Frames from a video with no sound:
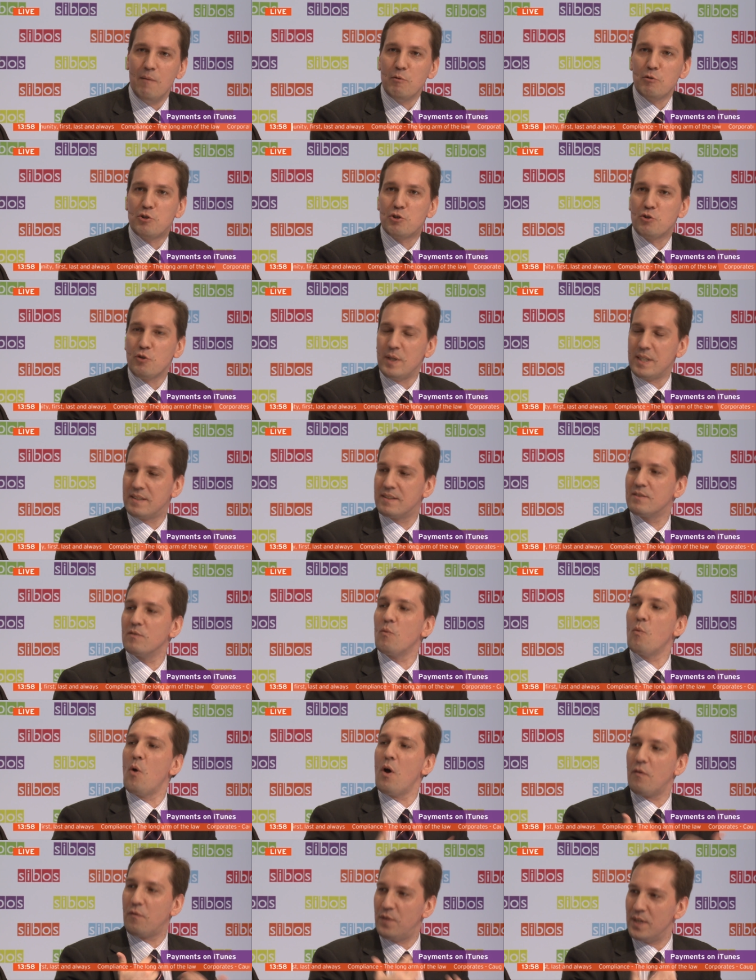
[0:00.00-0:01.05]
I'm not sure it's
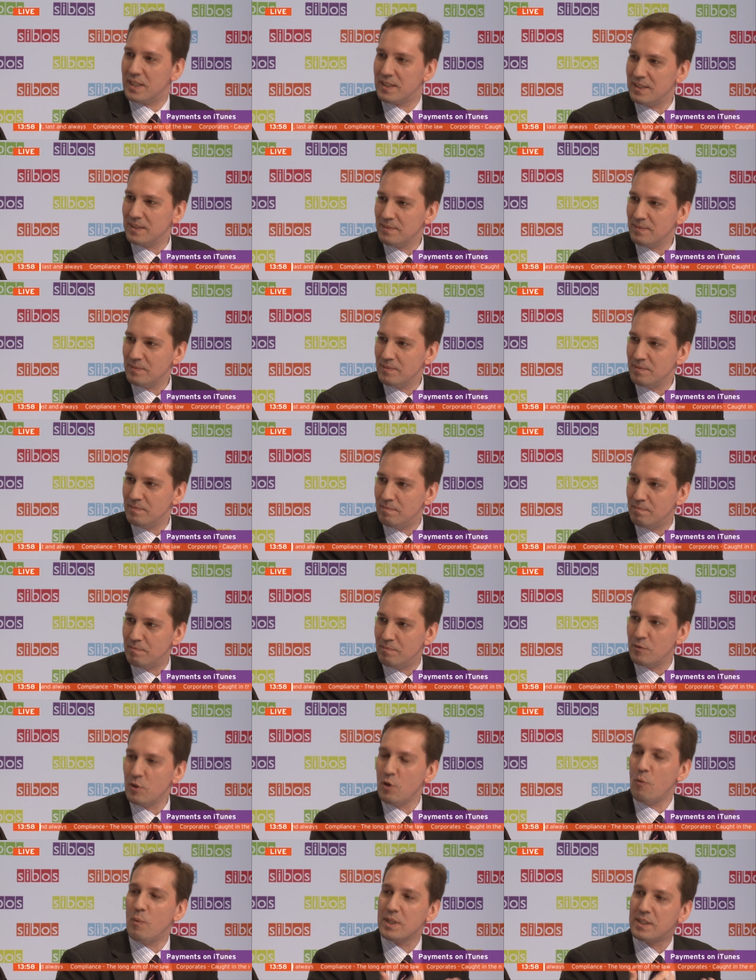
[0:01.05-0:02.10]
worth it.
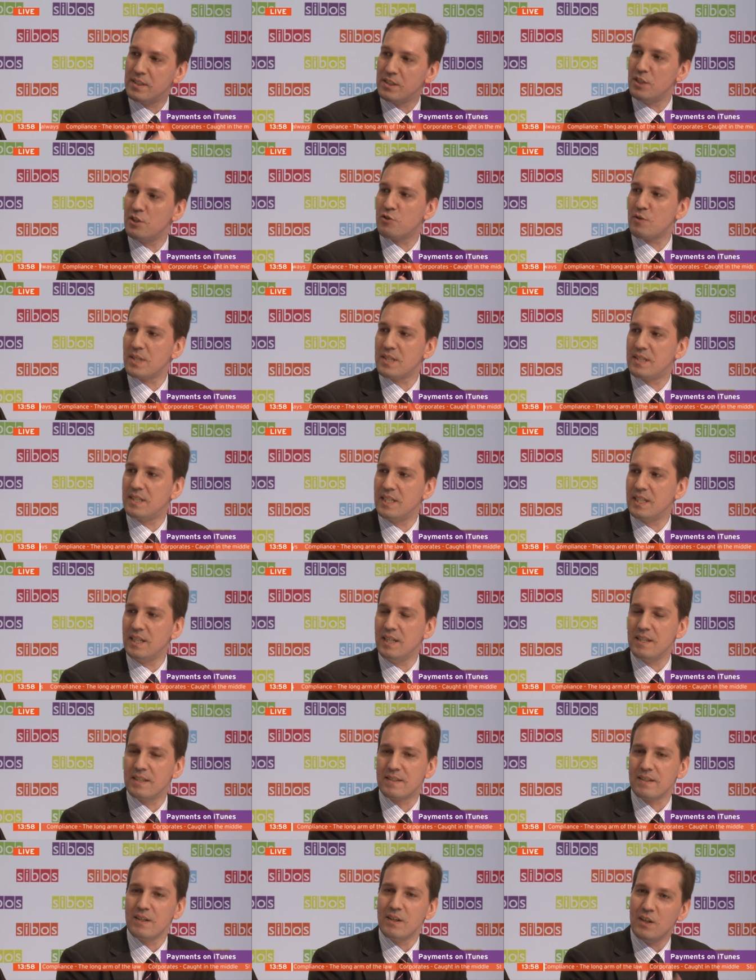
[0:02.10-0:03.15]
What is interesting
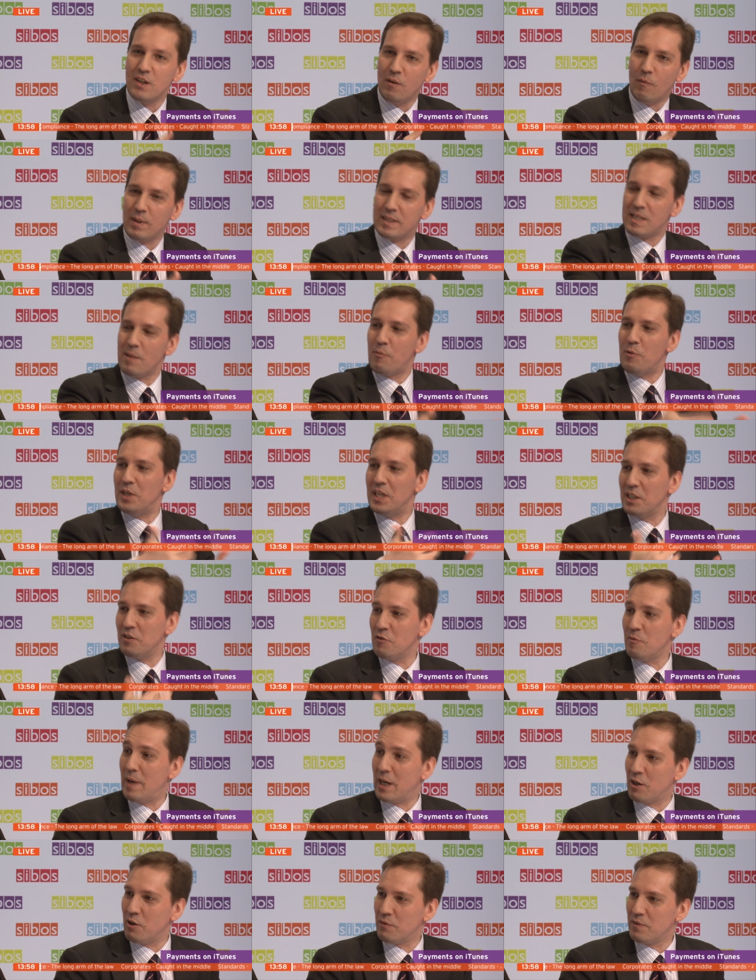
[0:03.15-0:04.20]
is what's happening
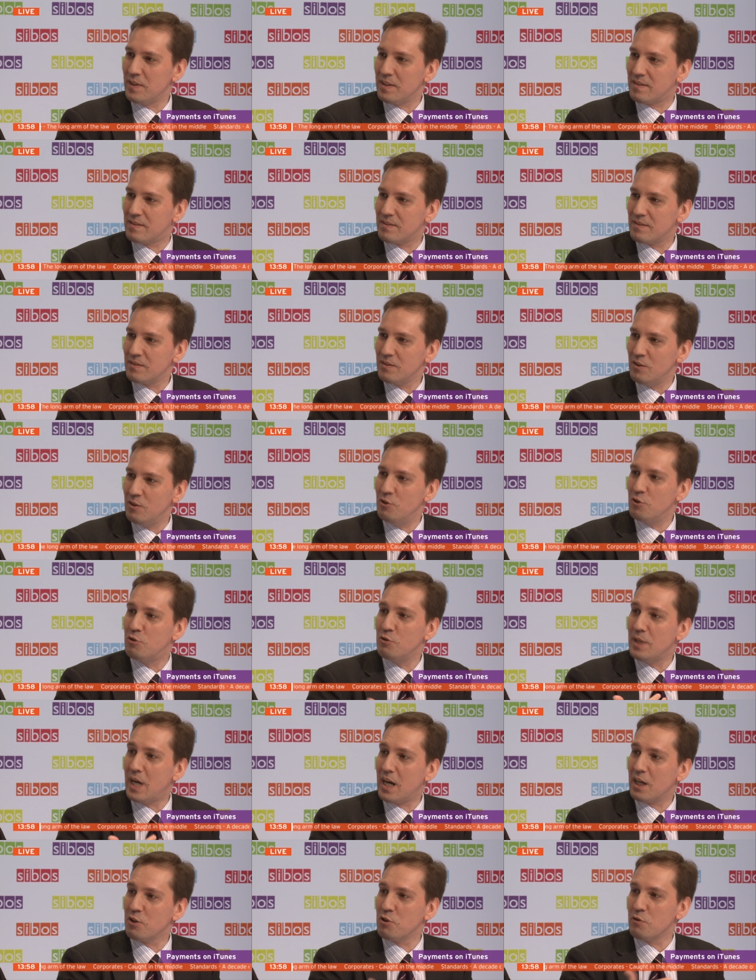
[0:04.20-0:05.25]
in the back office. You
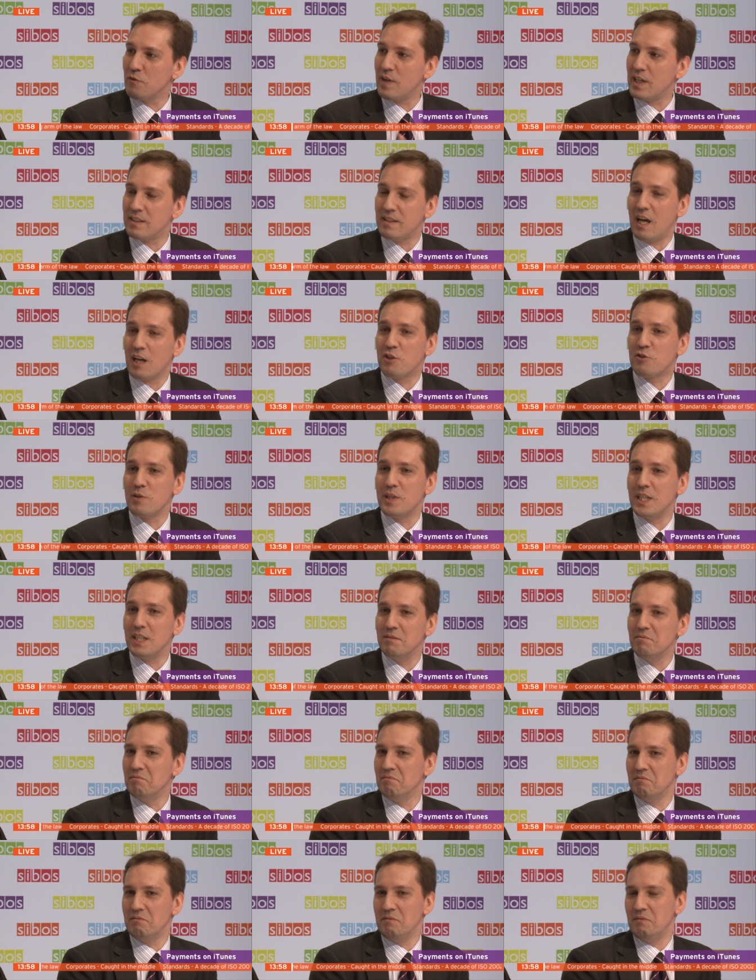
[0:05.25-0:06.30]
could argue that
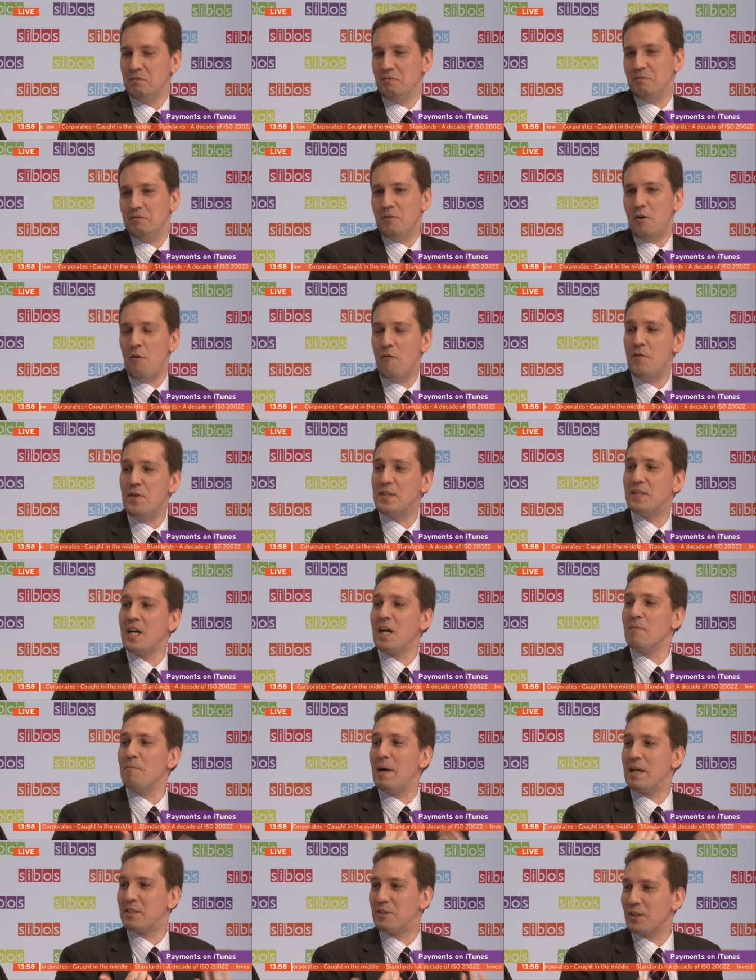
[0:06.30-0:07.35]
actually uh,
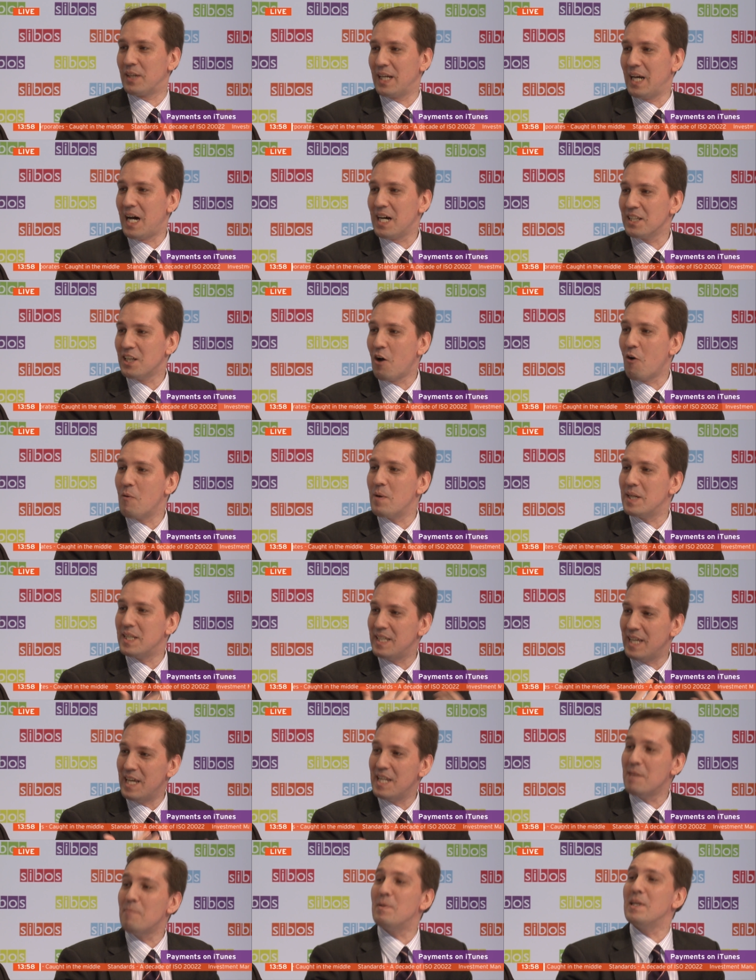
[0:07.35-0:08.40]
Visa and MasterCard are
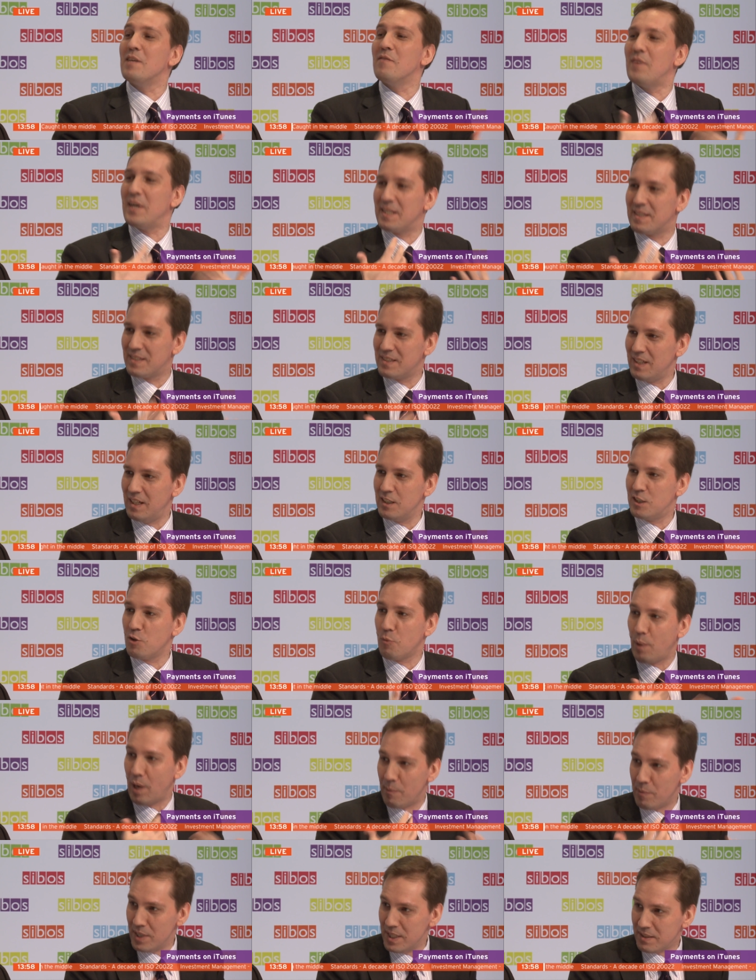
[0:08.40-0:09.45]
already enabling that
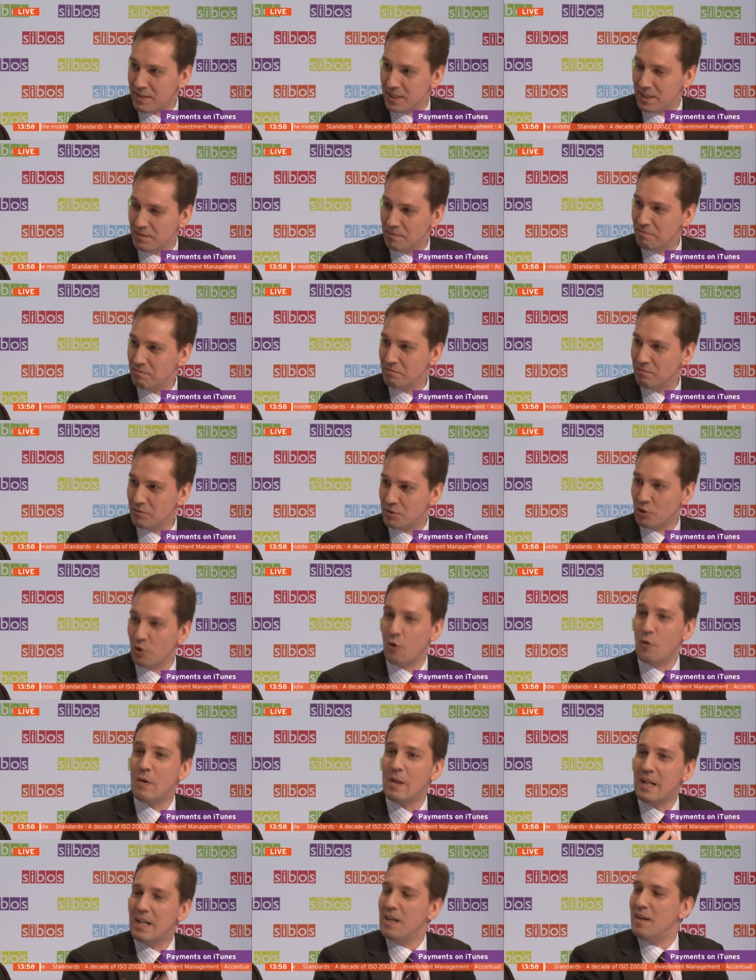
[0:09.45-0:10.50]
interoperability.
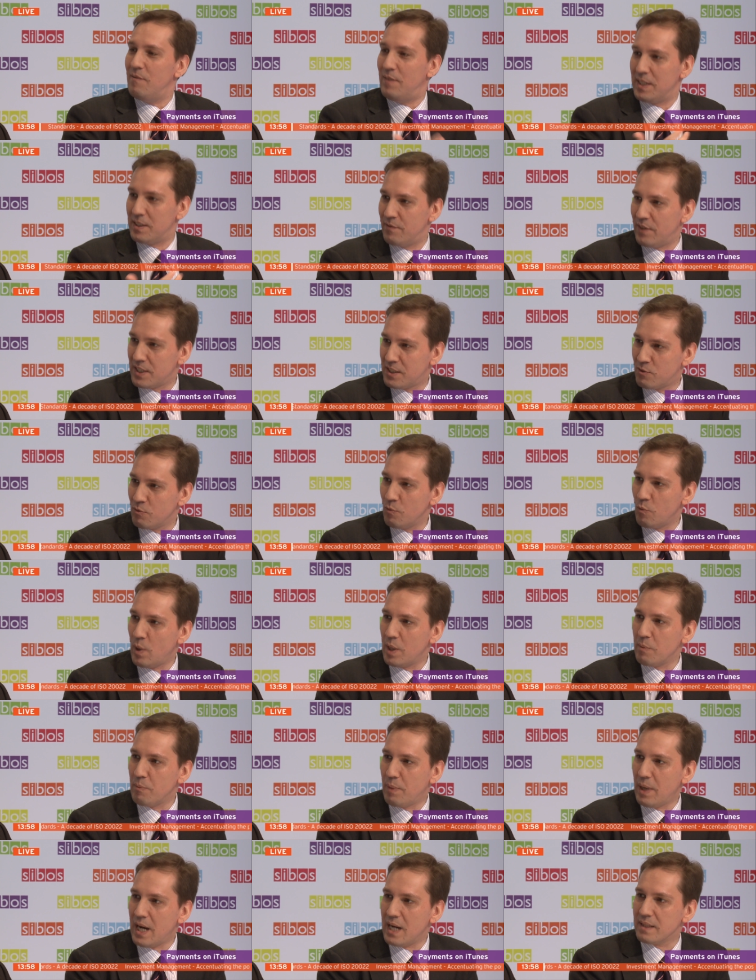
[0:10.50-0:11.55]
So but that's
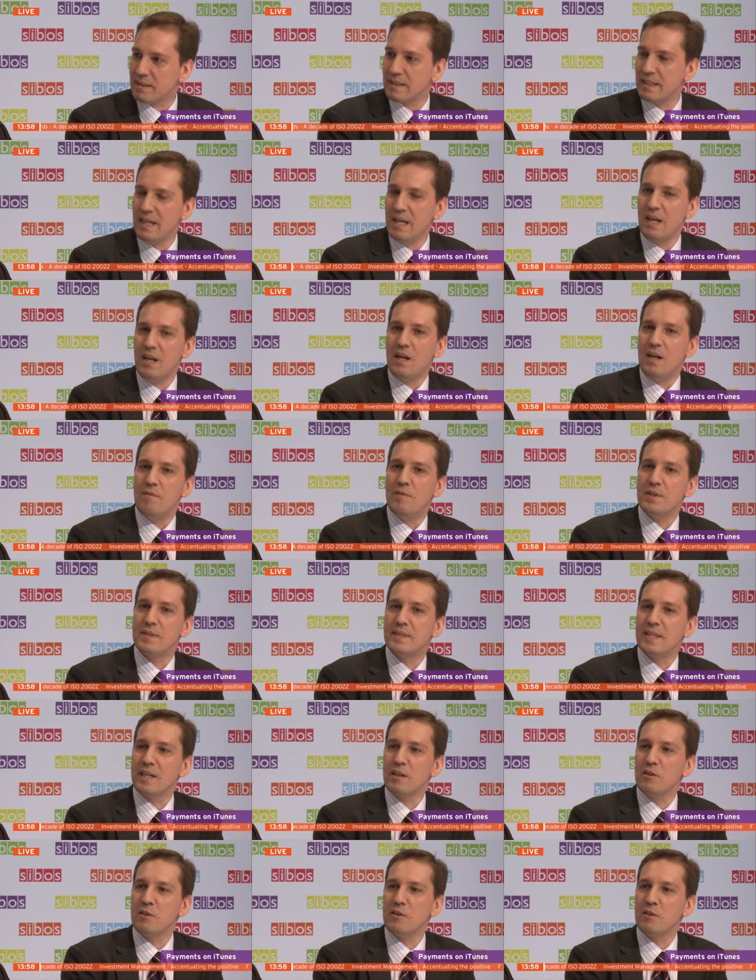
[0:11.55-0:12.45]
one part. The